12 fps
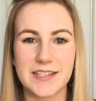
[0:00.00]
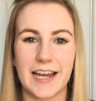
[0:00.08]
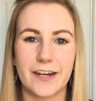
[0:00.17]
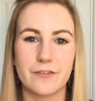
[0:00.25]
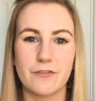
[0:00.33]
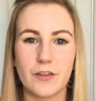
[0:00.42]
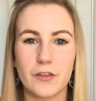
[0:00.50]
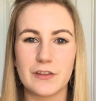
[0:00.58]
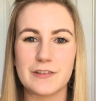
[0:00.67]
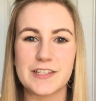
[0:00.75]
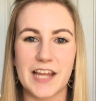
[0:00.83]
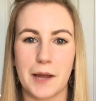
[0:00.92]
to kind of fill in
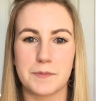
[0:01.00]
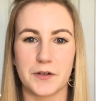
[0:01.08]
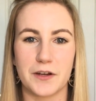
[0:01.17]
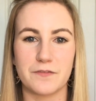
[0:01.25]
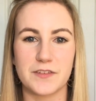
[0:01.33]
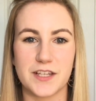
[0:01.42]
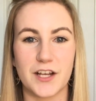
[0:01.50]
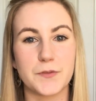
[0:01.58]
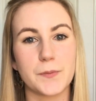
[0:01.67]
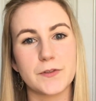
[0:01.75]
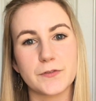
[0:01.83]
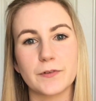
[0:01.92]
those gaps or
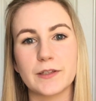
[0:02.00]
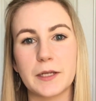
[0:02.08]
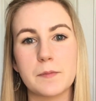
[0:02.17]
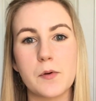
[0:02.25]
emphasize what's really